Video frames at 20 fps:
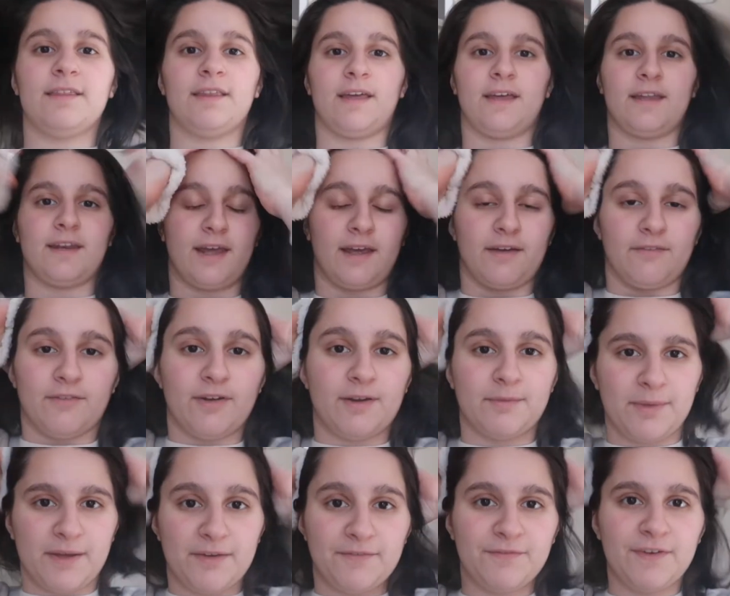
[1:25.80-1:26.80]
then I
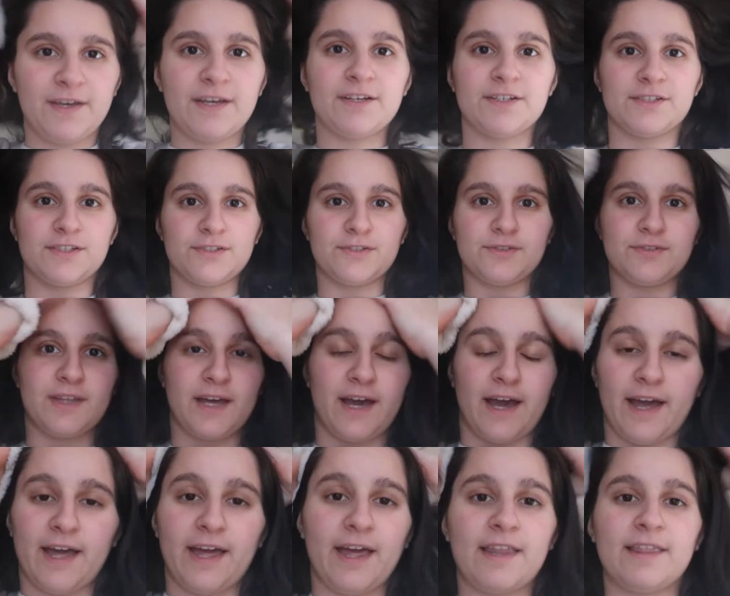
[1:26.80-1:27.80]
run my fingers through
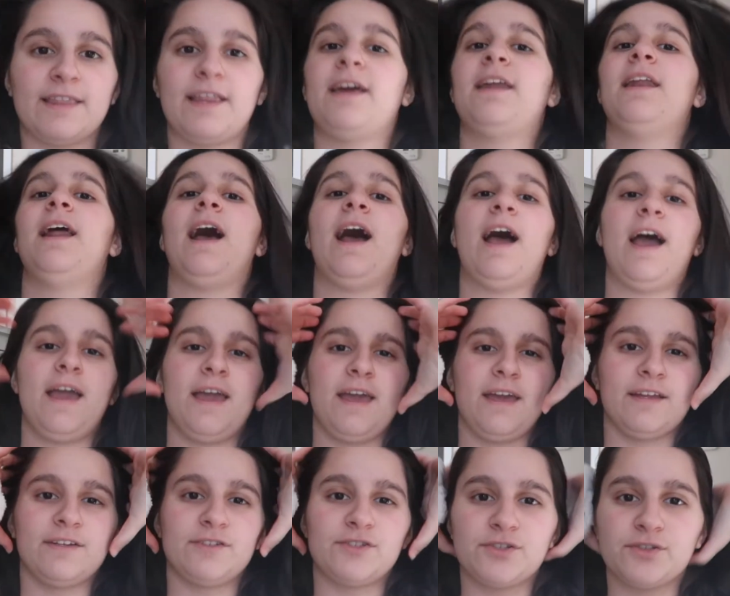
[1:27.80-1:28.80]
that, and then
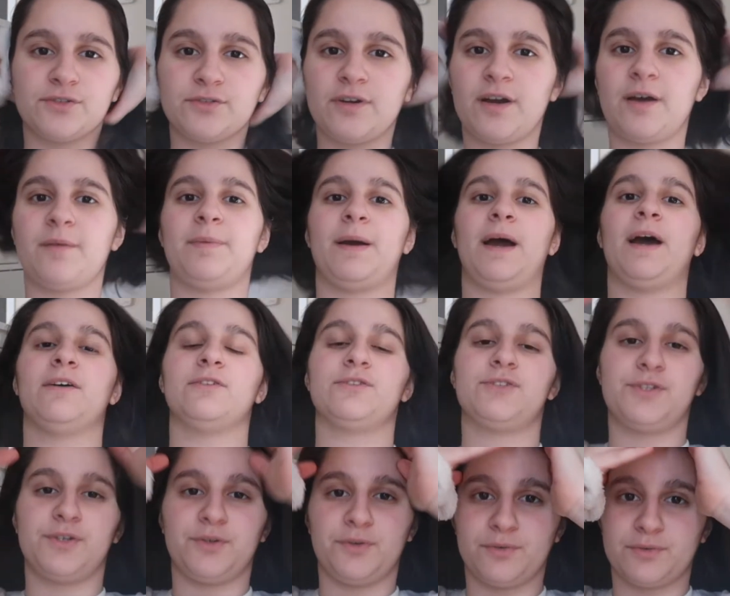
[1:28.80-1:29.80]
I do about
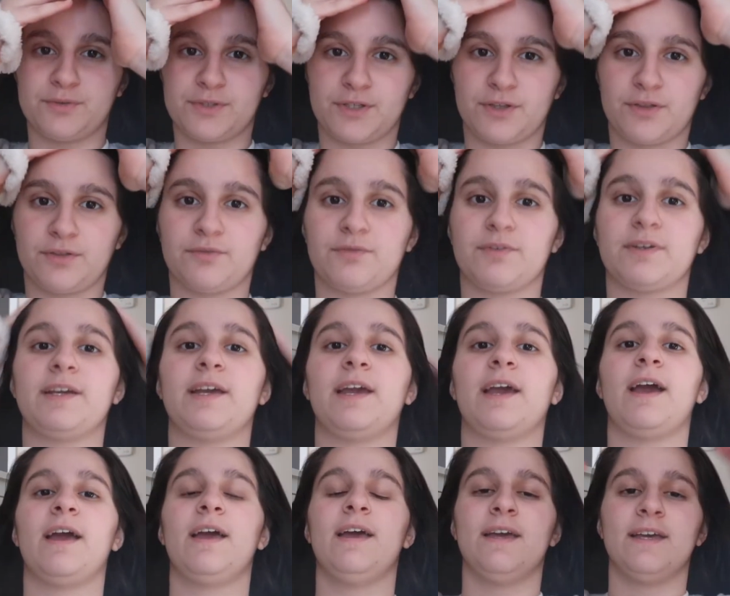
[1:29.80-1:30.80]
2 to
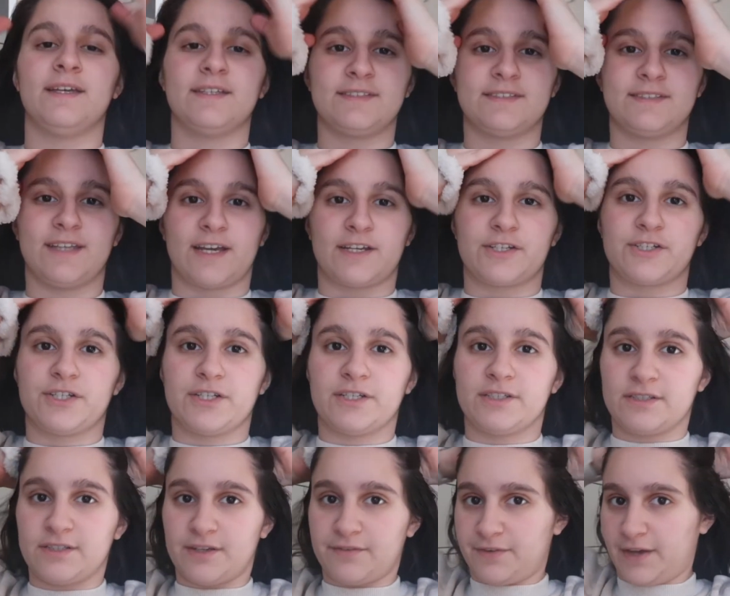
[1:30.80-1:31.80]
3
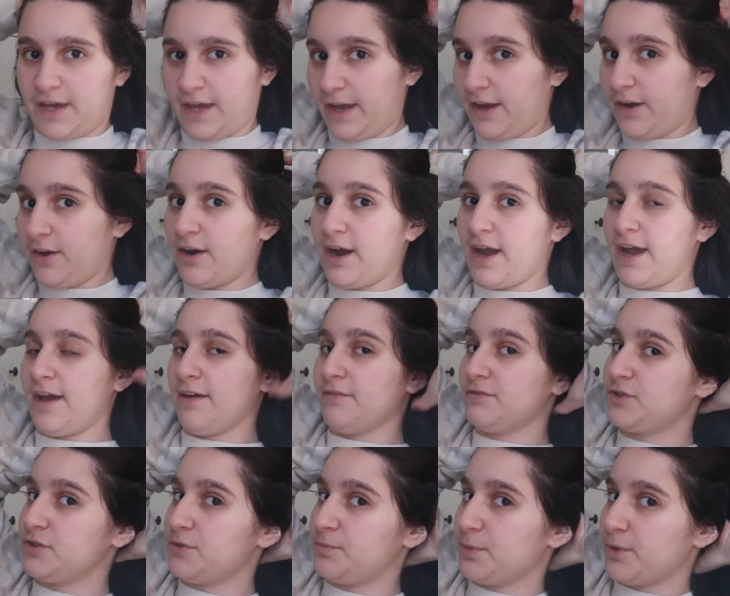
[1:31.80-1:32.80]
sections of hair. I have
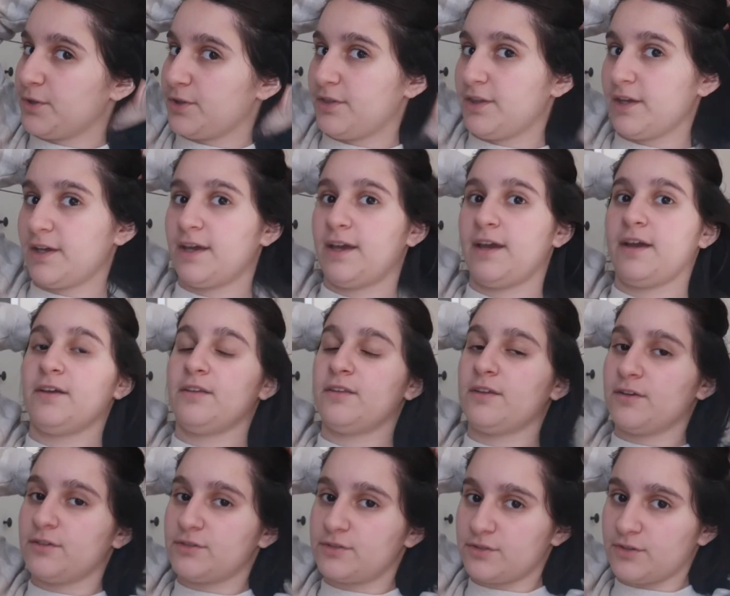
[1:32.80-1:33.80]
super thick hair
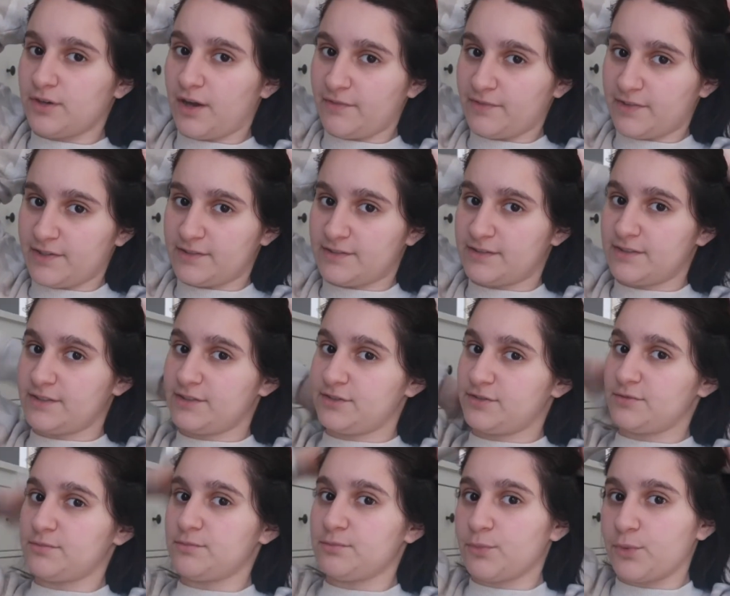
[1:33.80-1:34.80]
though, so obviously
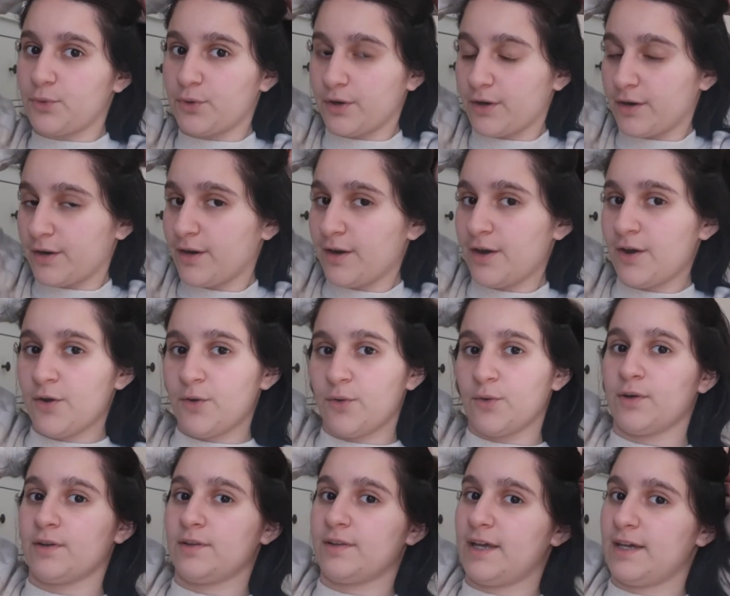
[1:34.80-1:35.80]
do more
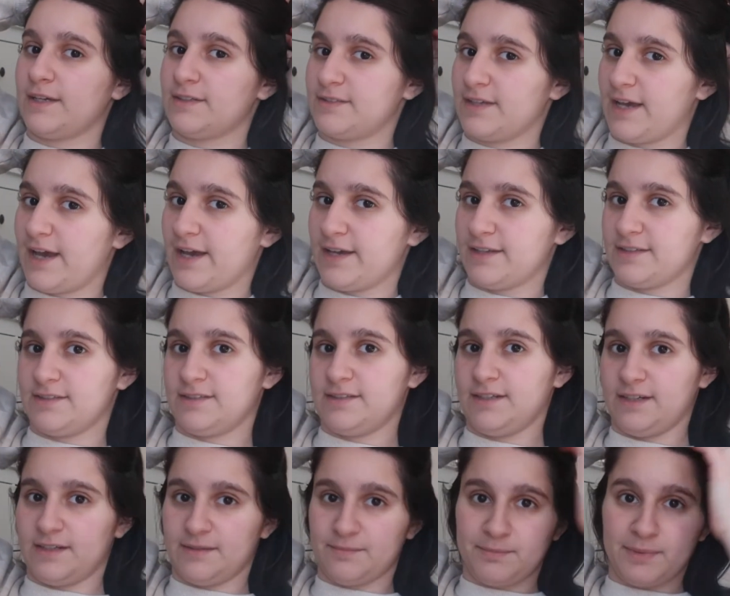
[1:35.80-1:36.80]
or less as
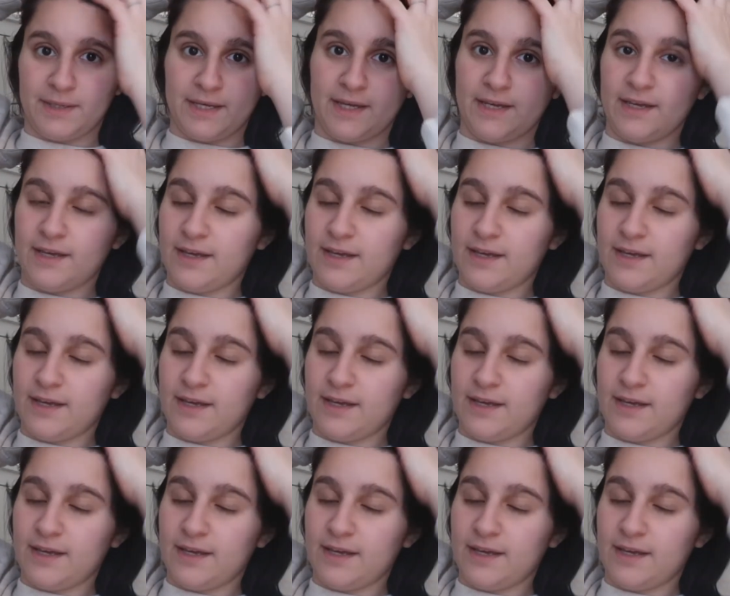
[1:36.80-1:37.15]
need be.